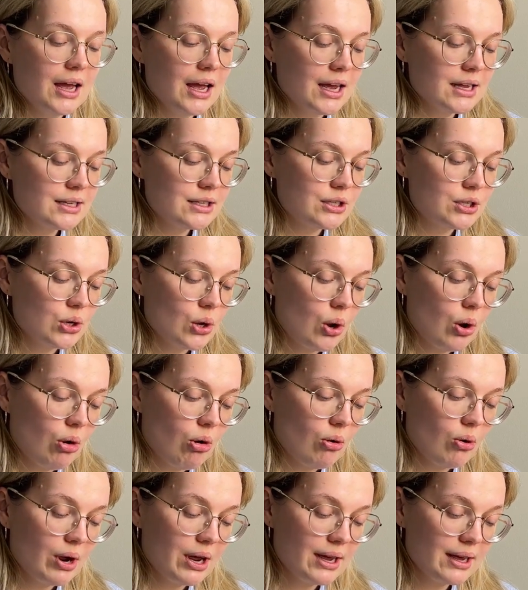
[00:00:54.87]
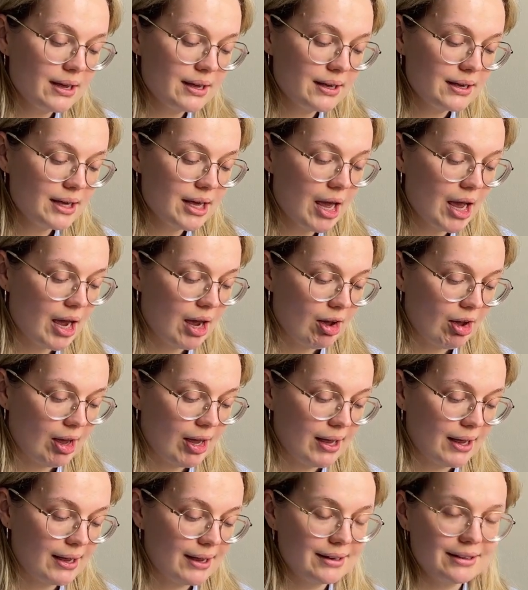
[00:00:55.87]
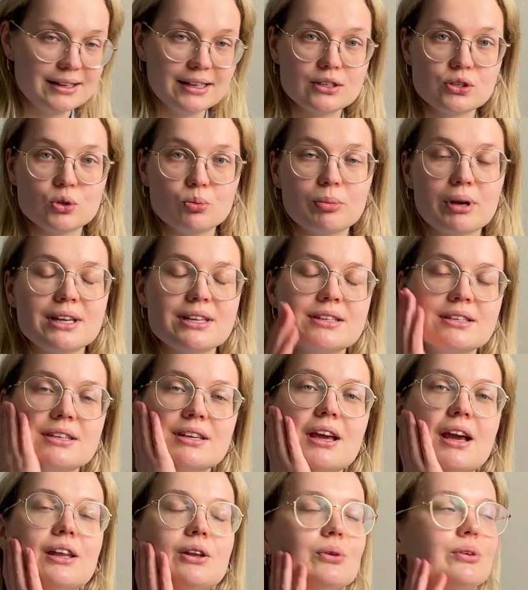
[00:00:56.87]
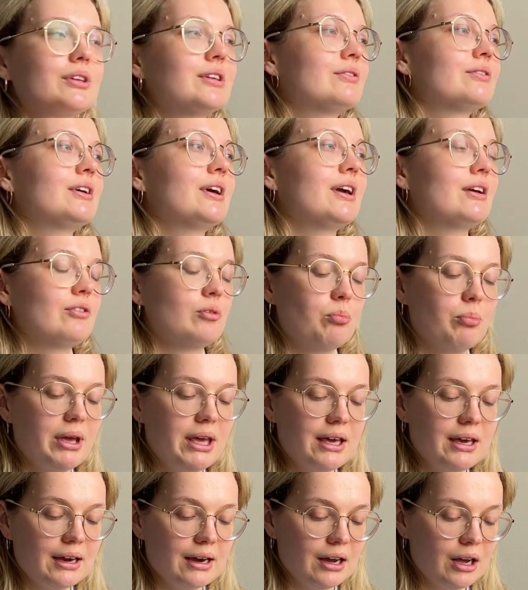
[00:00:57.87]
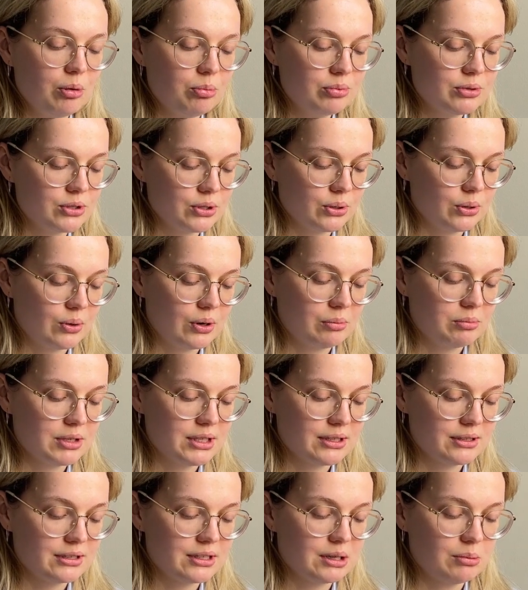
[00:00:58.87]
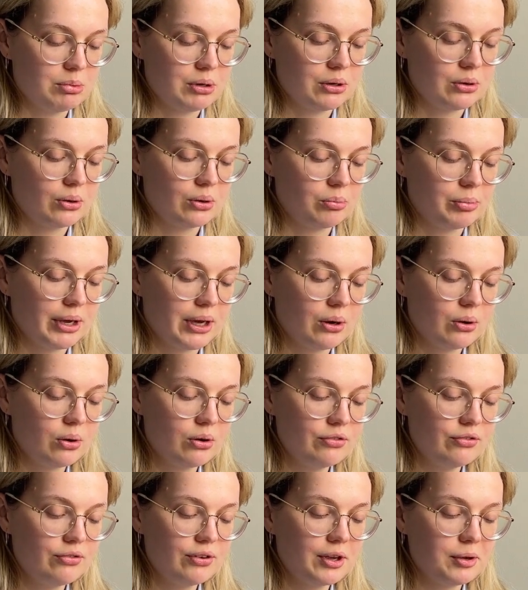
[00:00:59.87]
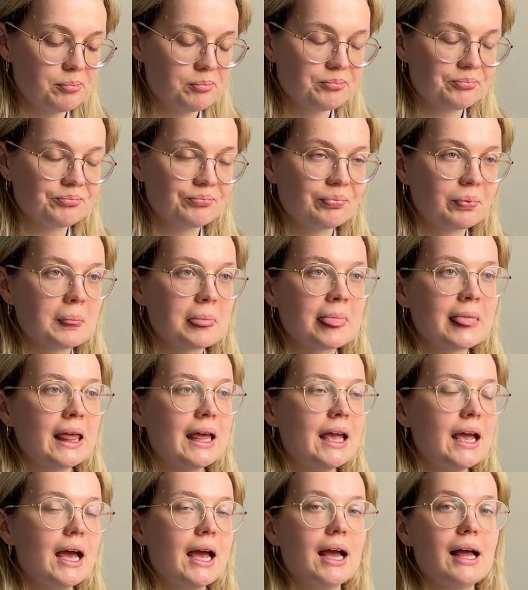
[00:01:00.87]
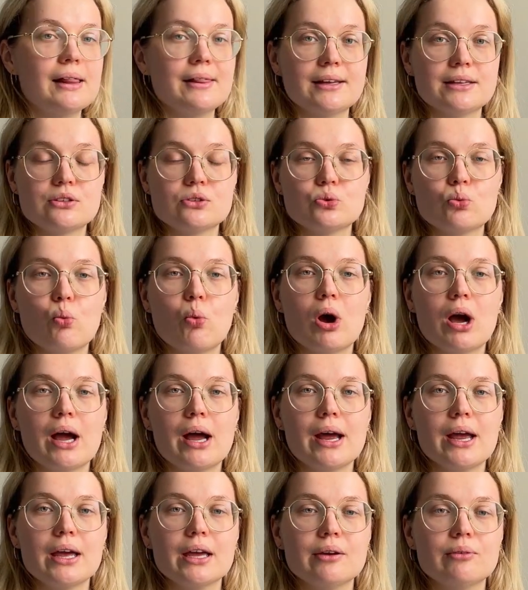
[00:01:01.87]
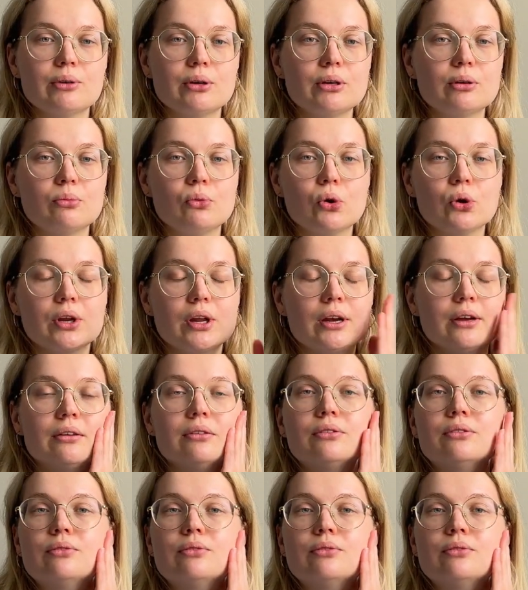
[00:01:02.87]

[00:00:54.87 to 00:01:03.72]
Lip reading: So yeah, and as you might see, I don't even have a makeup, so I'm still sipping on my coffee. That's why we're gonna